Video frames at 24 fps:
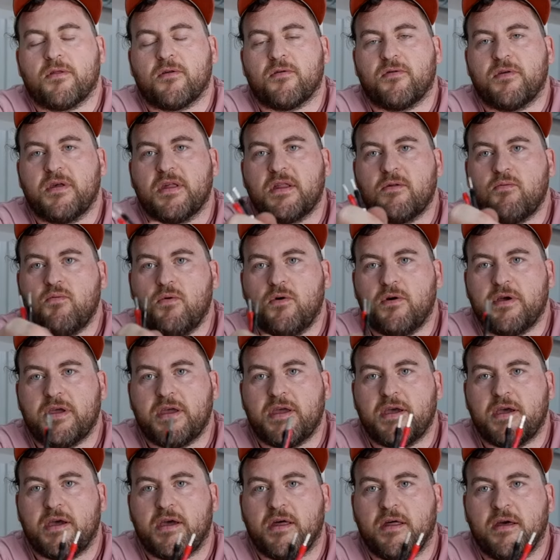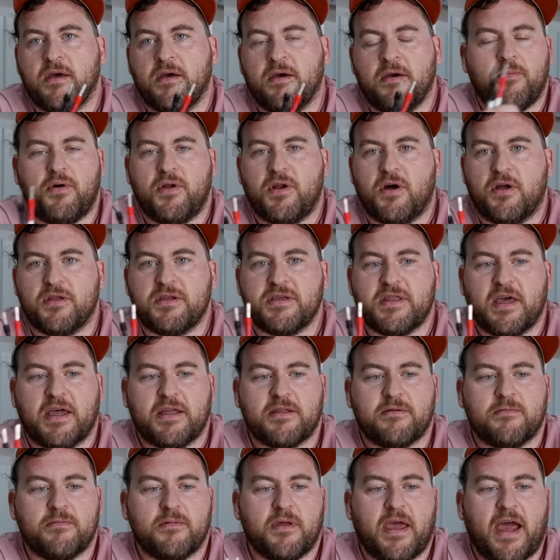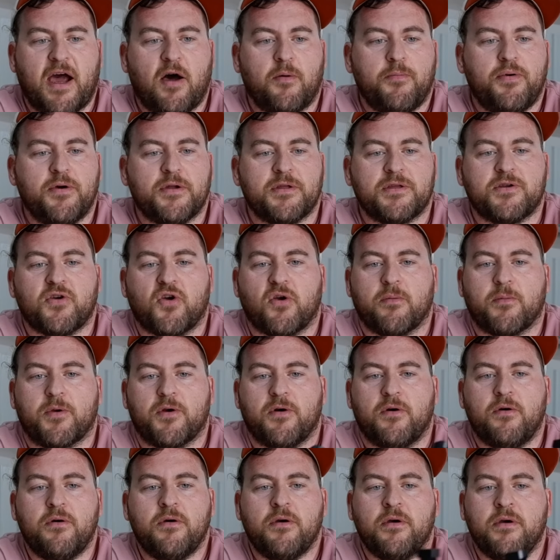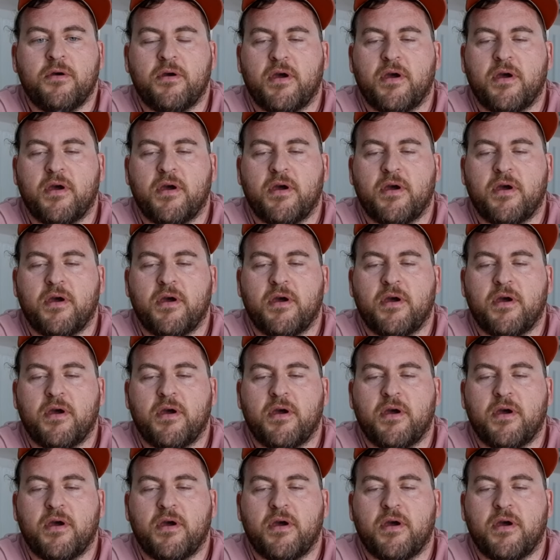so this will get put onto that output terminal,